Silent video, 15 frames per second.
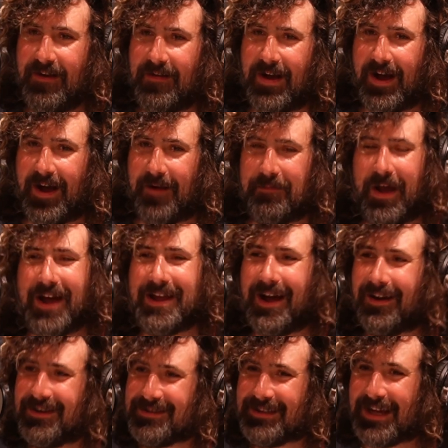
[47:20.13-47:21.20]
I
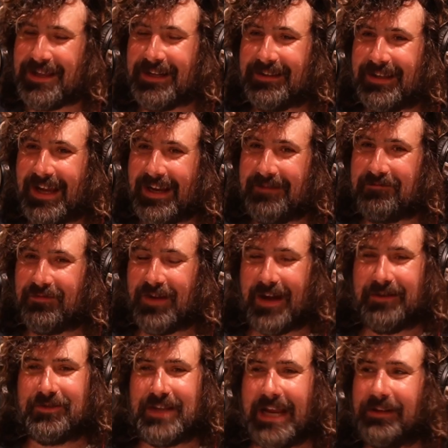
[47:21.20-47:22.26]
honestly, I think
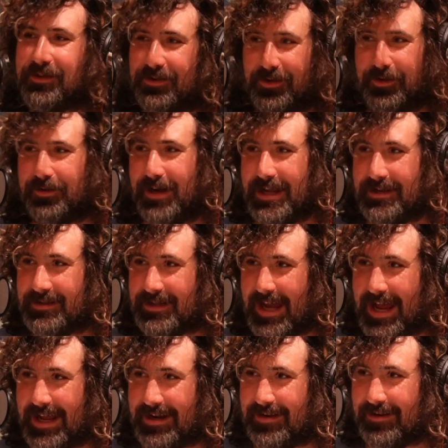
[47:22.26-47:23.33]
Taylor Lorenz
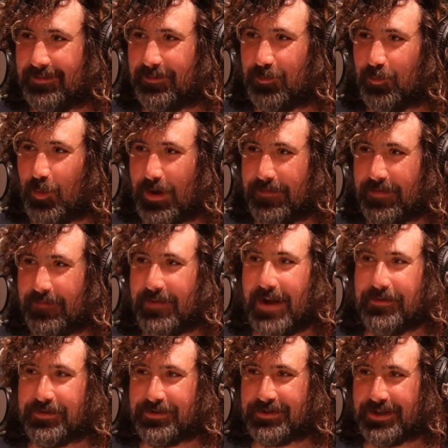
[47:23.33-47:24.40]
had one of the
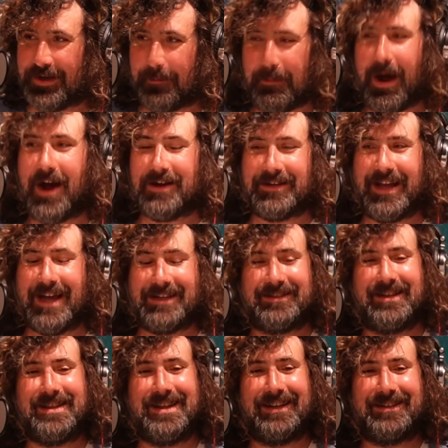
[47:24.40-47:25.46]
founders on her podcast, I
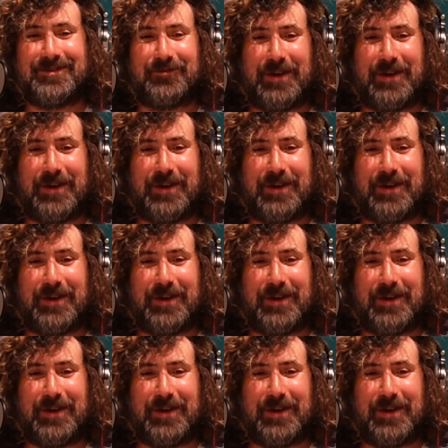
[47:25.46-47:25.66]
think is what I'm